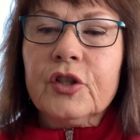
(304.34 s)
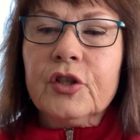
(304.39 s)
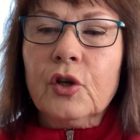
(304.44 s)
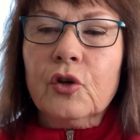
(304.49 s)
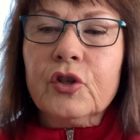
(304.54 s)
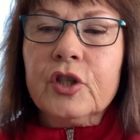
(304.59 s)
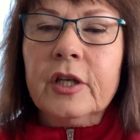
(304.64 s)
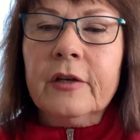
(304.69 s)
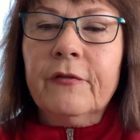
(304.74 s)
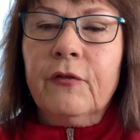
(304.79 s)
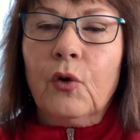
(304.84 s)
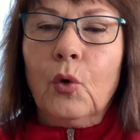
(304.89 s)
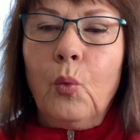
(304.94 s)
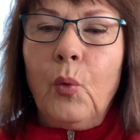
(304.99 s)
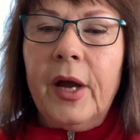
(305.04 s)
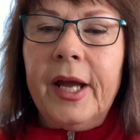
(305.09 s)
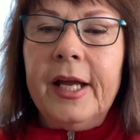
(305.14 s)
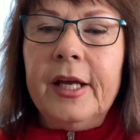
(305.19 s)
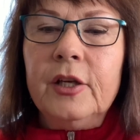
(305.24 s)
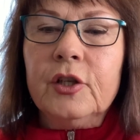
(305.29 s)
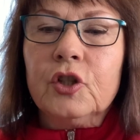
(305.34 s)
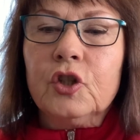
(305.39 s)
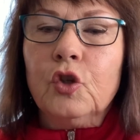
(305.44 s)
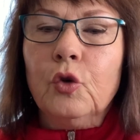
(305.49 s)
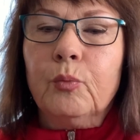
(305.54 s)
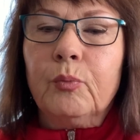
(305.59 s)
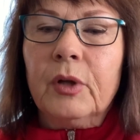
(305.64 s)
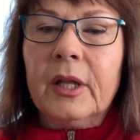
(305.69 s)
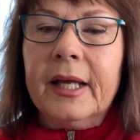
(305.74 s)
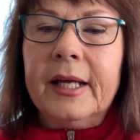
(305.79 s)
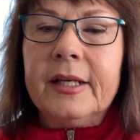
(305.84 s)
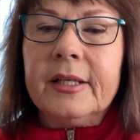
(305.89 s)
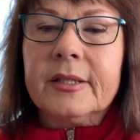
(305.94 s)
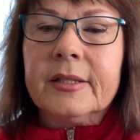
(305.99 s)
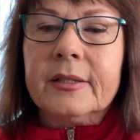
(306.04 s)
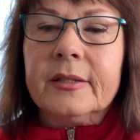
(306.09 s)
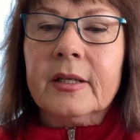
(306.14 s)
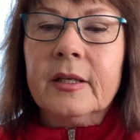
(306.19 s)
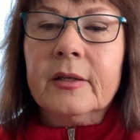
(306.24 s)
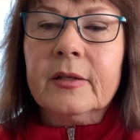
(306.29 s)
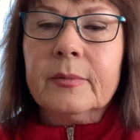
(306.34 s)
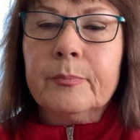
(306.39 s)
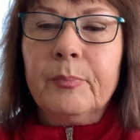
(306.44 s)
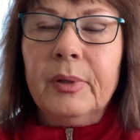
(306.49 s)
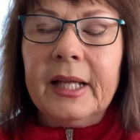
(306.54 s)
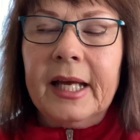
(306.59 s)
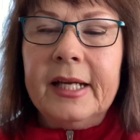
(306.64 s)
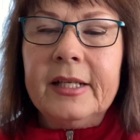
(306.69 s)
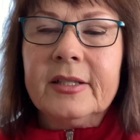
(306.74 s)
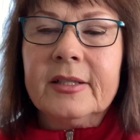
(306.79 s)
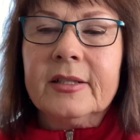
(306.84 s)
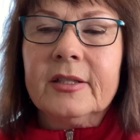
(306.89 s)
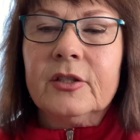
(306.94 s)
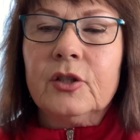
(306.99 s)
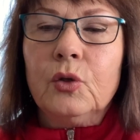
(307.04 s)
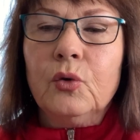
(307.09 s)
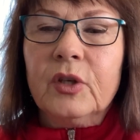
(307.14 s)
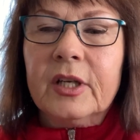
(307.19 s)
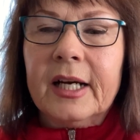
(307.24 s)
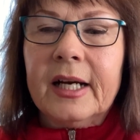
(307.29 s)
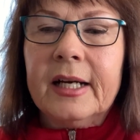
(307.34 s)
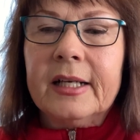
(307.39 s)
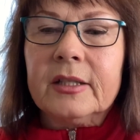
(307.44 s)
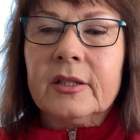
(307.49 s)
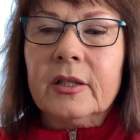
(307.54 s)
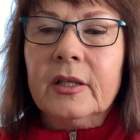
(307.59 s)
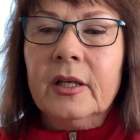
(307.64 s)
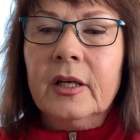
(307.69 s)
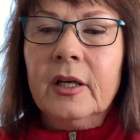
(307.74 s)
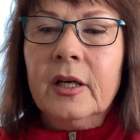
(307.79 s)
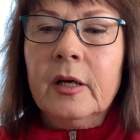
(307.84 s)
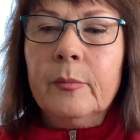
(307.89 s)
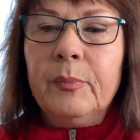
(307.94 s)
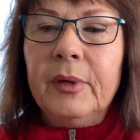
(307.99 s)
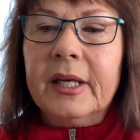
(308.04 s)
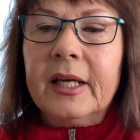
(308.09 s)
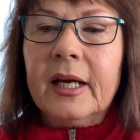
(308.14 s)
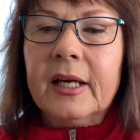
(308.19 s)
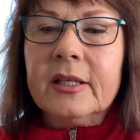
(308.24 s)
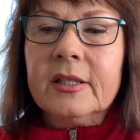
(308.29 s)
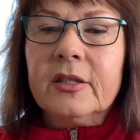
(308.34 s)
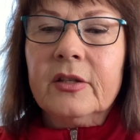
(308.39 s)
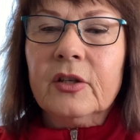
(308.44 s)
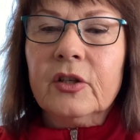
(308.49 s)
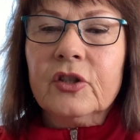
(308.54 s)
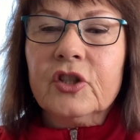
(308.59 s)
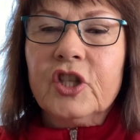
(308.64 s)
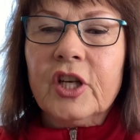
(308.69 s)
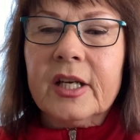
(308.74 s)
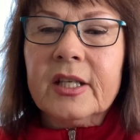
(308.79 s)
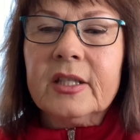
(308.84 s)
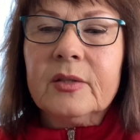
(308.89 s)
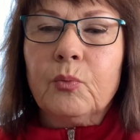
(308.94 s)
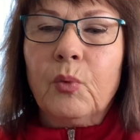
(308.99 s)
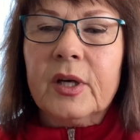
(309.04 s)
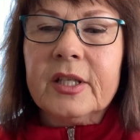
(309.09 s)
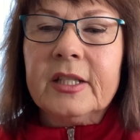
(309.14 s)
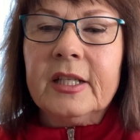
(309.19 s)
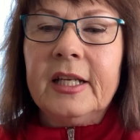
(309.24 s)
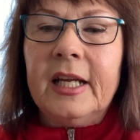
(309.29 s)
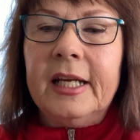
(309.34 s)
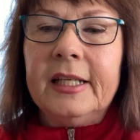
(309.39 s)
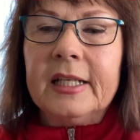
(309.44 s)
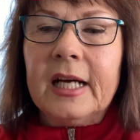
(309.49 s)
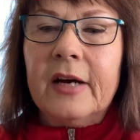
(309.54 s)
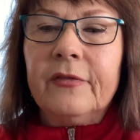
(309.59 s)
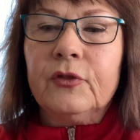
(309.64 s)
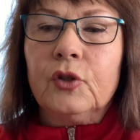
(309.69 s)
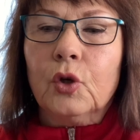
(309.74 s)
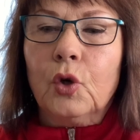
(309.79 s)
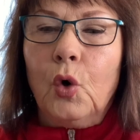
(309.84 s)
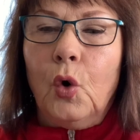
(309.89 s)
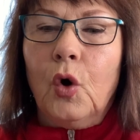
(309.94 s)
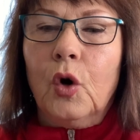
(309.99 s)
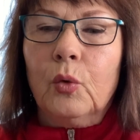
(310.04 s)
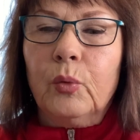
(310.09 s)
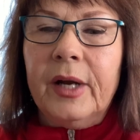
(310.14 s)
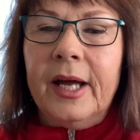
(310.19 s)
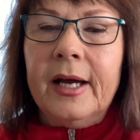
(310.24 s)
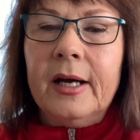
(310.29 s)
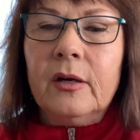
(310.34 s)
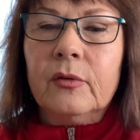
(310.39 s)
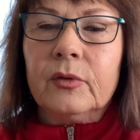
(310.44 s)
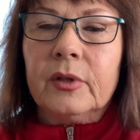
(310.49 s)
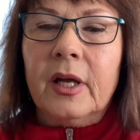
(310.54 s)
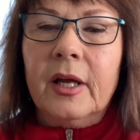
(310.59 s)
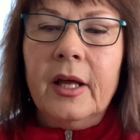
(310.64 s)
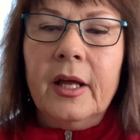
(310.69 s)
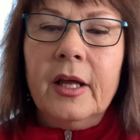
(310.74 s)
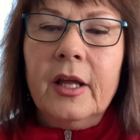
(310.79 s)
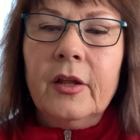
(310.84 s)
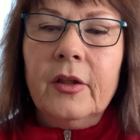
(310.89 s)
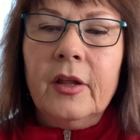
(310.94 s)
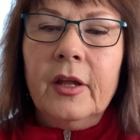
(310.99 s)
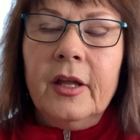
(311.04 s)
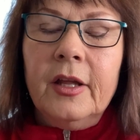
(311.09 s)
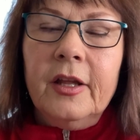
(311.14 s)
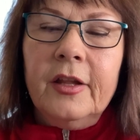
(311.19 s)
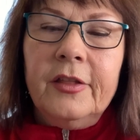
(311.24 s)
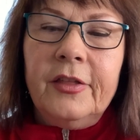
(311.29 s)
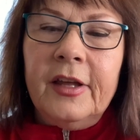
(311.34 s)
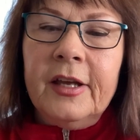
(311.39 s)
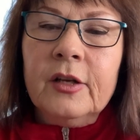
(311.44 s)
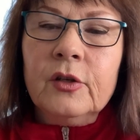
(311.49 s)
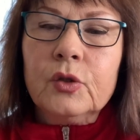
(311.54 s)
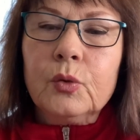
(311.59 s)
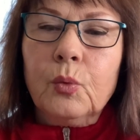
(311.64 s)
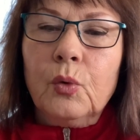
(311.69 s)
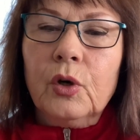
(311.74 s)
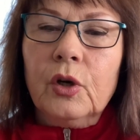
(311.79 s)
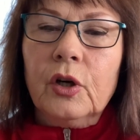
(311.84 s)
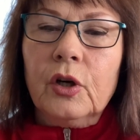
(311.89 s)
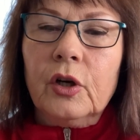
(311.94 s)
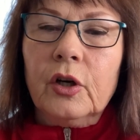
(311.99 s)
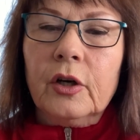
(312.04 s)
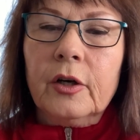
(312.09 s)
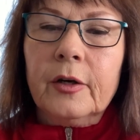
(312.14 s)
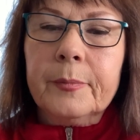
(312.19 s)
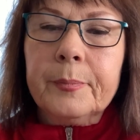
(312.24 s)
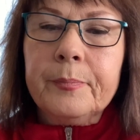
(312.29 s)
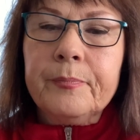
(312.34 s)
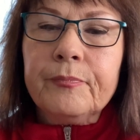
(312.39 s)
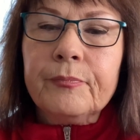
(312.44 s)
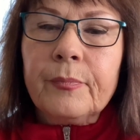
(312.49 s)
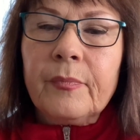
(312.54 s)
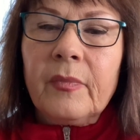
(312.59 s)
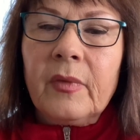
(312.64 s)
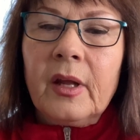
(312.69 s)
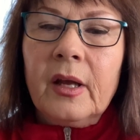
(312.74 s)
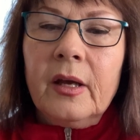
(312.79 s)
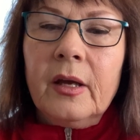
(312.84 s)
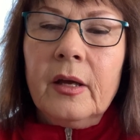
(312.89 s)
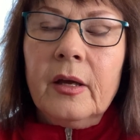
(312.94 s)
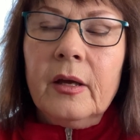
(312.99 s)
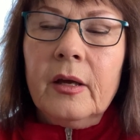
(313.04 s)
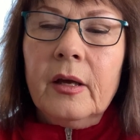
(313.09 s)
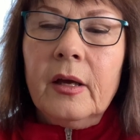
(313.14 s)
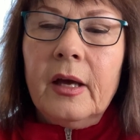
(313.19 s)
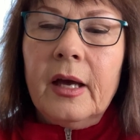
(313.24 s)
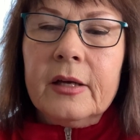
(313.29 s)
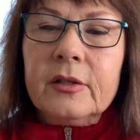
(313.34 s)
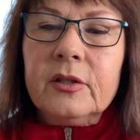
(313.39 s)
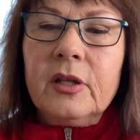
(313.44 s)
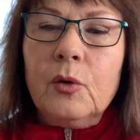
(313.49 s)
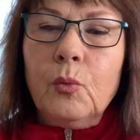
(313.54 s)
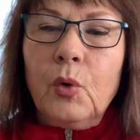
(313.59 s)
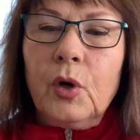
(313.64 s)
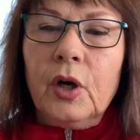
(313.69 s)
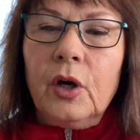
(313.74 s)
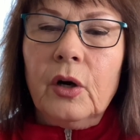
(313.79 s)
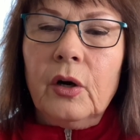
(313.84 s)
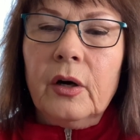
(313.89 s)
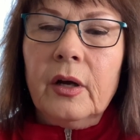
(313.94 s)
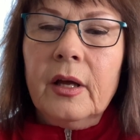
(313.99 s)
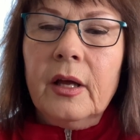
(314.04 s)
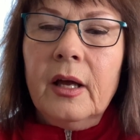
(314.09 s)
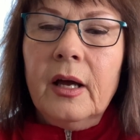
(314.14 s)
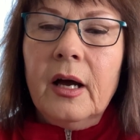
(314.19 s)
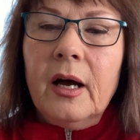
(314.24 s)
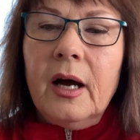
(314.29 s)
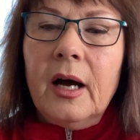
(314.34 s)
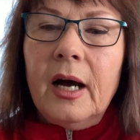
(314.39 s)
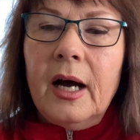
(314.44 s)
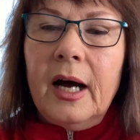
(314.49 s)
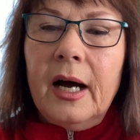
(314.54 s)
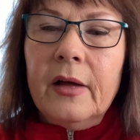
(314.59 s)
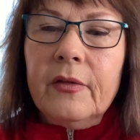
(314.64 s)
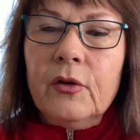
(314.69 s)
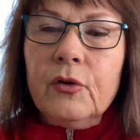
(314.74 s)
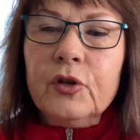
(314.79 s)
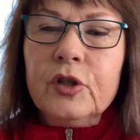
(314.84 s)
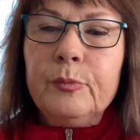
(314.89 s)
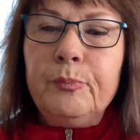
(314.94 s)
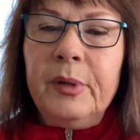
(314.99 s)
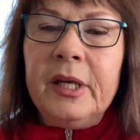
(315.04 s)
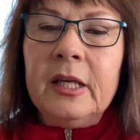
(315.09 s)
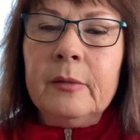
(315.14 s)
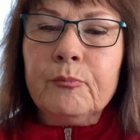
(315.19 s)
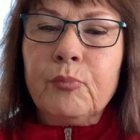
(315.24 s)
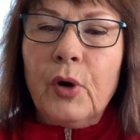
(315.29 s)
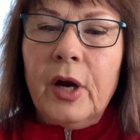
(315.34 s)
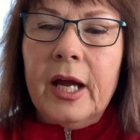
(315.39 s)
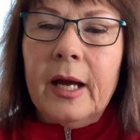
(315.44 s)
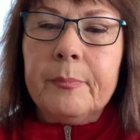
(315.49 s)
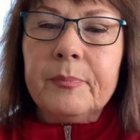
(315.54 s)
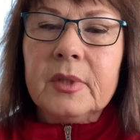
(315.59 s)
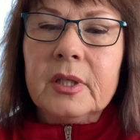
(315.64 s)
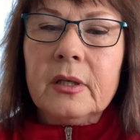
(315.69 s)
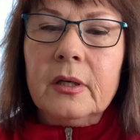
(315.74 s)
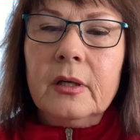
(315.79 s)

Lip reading: searching for ways to places to cut, because there just wasn't enough to go around. Things were as they were. Others being prepped